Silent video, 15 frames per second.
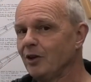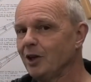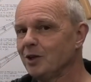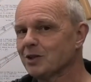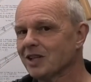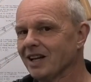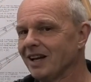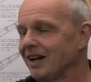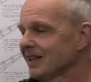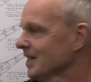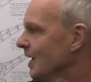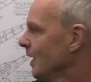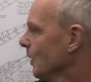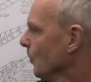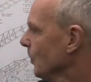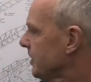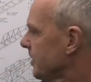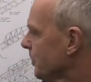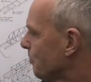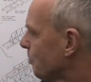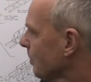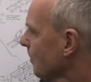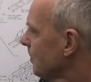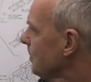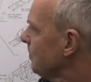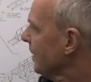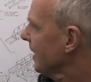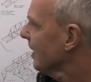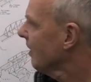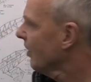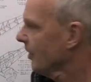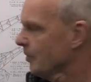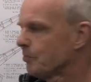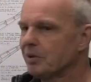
fuselage which you probably can't